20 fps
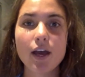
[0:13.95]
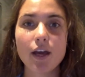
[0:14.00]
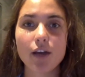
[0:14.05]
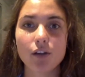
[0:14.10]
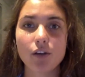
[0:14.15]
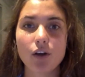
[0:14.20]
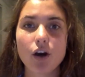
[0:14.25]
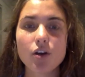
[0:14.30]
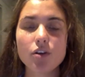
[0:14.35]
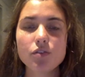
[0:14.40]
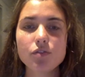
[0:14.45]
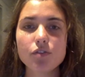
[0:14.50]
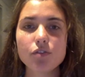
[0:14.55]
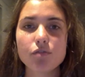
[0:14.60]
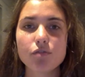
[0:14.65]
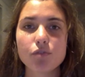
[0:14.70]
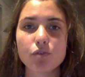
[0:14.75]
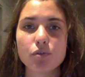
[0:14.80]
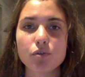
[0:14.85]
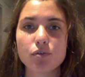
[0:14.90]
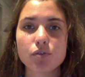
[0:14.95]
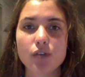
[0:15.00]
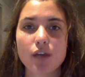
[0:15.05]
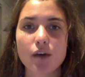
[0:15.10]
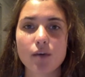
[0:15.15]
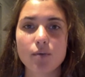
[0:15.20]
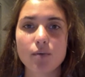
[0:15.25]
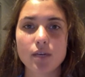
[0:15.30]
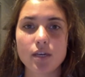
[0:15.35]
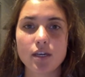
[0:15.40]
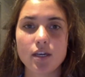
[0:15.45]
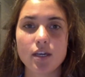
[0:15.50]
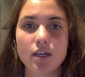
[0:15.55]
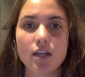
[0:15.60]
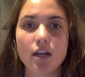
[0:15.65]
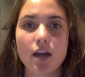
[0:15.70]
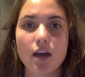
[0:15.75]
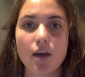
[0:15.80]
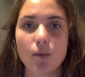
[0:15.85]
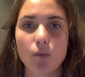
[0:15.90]
A lot of the food that we eat
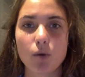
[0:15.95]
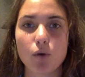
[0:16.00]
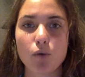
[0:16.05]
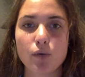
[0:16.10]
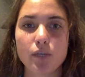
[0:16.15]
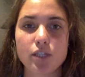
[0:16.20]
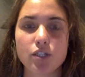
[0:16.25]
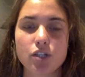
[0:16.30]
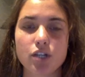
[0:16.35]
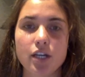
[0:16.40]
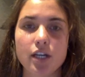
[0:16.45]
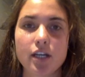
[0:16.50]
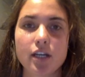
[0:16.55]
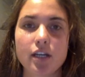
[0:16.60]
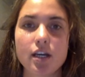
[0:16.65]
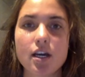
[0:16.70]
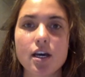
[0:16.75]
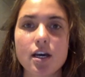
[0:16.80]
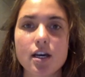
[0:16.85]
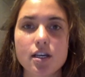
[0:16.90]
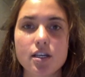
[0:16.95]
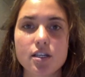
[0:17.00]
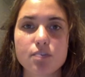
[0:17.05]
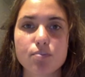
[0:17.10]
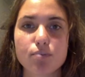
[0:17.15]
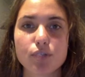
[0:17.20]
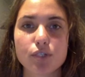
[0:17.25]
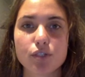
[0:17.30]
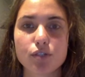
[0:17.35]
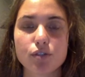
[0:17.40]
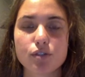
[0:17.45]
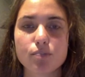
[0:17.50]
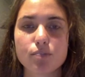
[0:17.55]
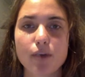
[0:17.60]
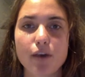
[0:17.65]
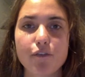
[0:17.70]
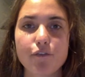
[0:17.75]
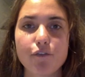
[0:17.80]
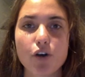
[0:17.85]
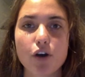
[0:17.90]
and what we drink is produced
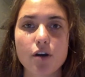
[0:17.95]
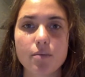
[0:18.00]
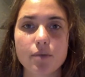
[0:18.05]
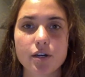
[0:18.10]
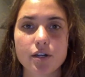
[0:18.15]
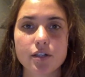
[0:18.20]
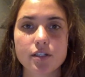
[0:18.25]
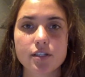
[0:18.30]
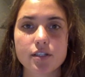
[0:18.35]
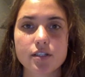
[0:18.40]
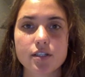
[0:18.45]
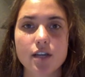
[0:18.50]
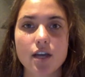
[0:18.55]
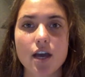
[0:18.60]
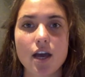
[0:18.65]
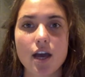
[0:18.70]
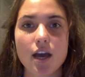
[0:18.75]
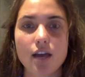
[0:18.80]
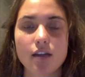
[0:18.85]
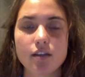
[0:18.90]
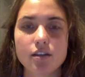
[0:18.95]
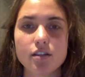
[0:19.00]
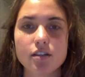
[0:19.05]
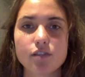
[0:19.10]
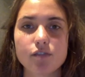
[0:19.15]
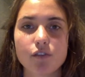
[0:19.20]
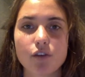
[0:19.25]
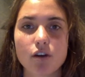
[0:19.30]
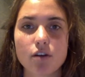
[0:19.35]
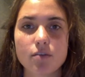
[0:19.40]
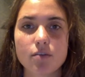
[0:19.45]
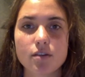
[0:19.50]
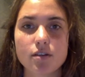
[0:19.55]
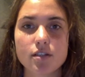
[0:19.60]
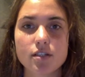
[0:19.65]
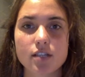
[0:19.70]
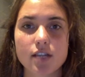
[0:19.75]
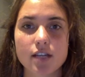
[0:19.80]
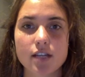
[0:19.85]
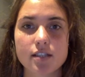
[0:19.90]
by farmers, and these
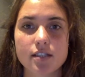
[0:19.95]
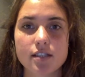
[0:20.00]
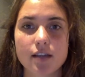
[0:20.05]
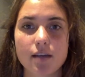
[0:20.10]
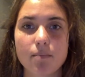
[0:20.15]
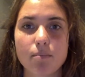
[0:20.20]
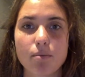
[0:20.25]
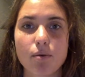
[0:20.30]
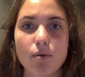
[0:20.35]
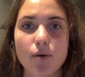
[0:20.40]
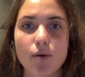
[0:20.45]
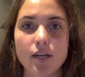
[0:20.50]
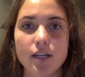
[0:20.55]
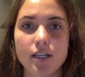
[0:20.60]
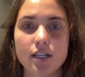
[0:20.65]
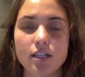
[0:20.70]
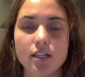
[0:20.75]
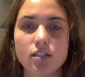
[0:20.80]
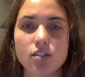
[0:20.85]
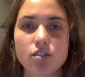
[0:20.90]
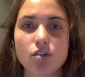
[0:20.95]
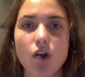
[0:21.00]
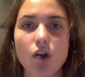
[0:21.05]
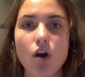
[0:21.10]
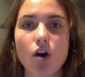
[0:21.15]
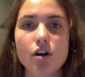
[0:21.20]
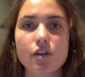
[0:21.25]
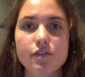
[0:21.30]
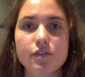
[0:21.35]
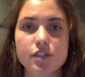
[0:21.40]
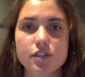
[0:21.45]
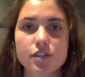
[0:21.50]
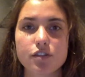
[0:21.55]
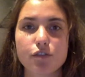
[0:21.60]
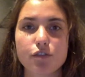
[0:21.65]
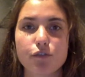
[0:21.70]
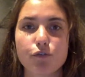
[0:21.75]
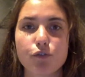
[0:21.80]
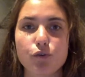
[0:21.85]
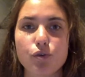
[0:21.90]
farmers at some point needed to harvest the
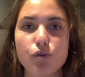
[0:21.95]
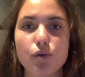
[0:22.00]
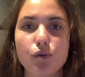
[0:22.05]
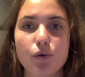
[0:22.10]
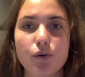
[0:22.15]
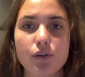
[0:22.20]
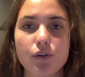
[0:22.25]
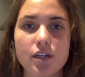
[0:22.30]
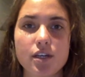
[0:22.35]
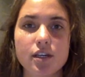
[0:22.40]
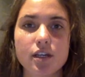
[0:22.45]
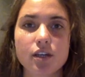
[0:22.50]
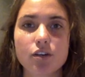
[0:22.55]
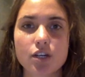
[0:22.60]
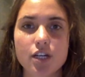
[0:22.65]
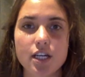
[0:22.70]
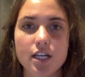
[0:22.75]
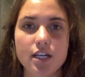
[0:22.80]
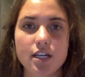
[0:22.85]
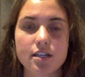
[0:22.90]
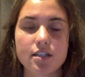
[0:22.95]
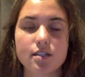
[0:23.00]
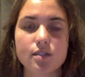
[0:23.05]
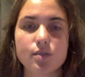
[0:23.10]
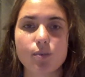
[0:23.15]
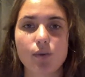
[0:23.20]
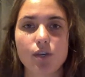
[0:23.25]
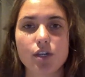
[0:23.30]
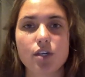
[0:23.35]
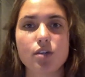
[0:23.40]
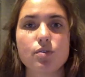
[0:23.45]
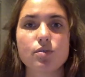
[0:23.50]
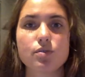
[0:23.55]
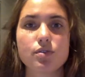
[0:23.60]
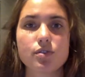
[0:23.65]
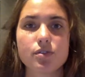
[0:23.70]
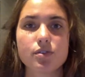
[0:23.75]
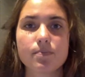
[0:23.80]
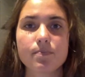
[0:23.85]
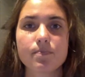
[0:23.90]
food or the ingredients we
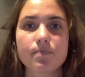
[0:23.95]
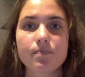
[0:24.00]
use.